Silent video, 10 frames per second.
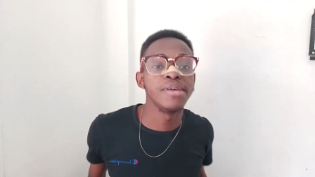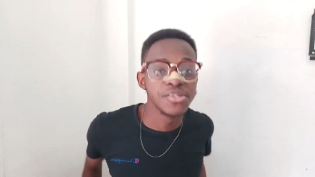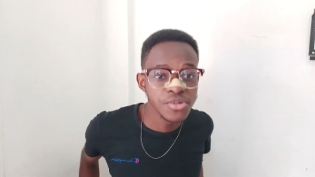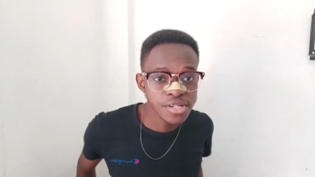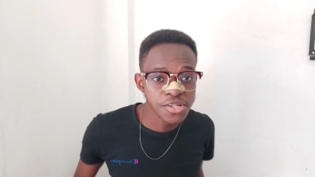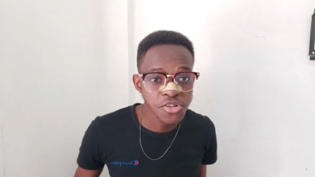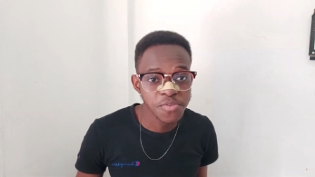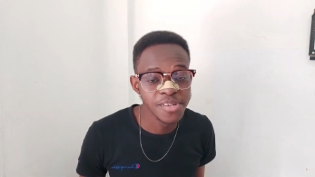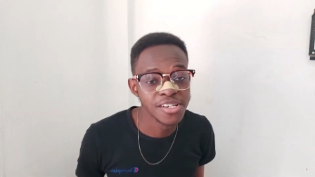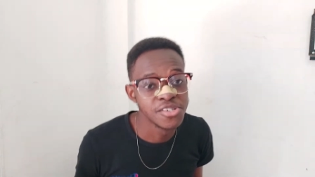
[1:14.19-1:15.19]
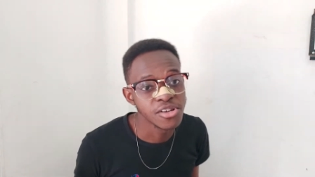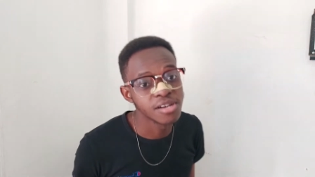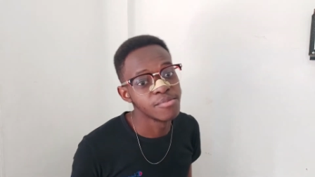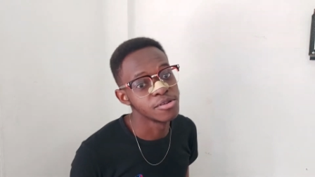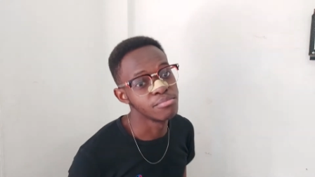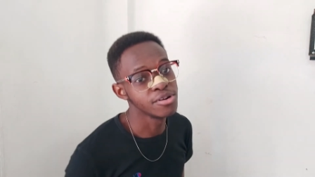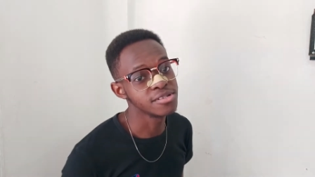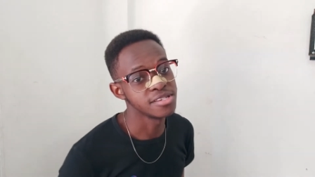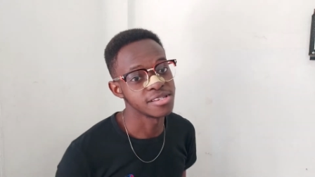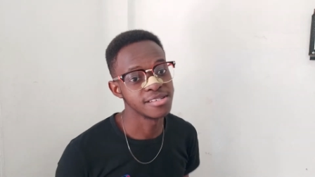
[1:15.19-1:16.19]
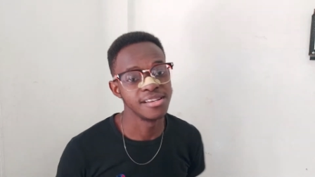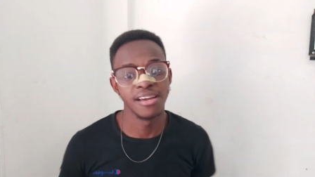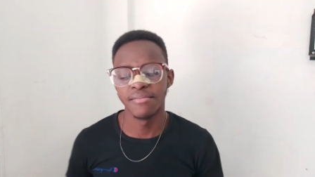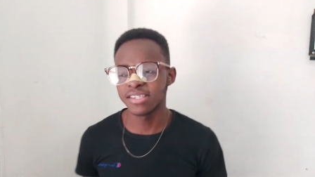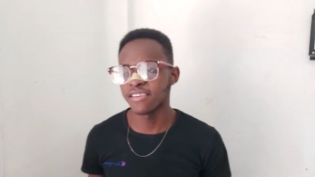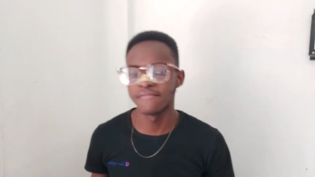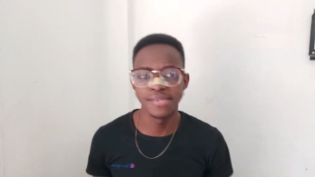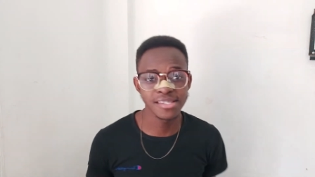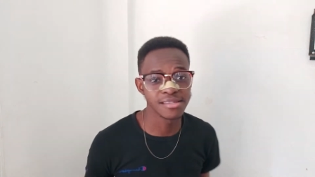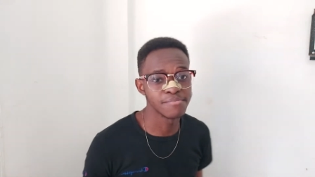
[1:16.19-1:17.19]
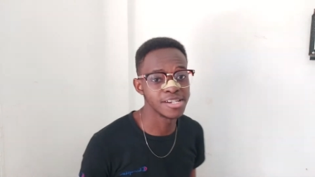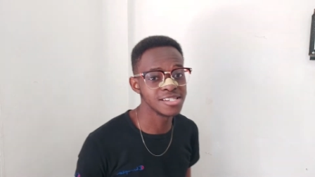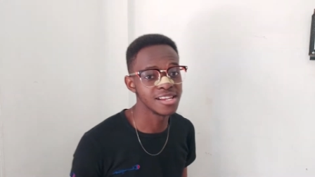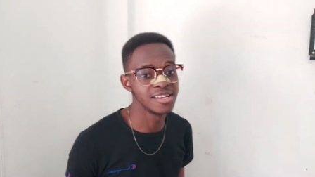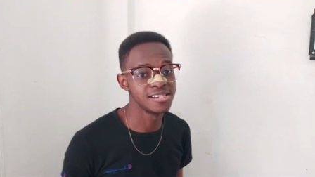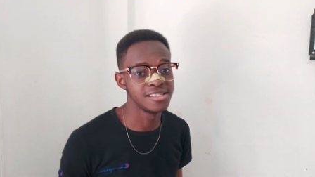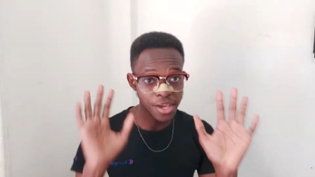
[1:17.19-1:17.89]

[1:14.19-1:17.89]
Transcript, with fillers: My doctor told me a joke about boxing. I must have missed the punchline.